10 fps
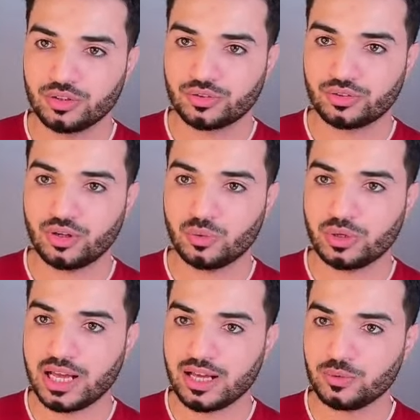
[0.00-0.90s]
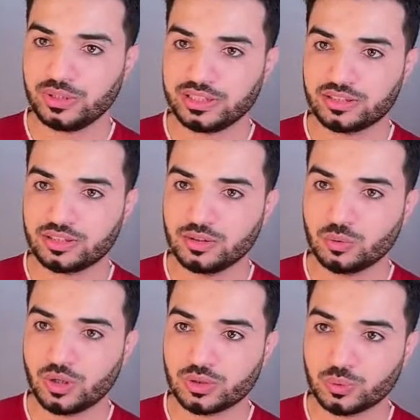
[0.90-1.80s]
so now let's see
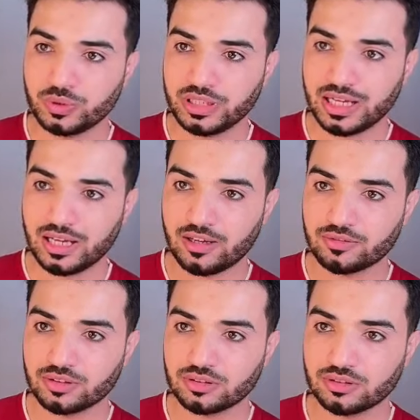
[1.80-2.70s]
what we have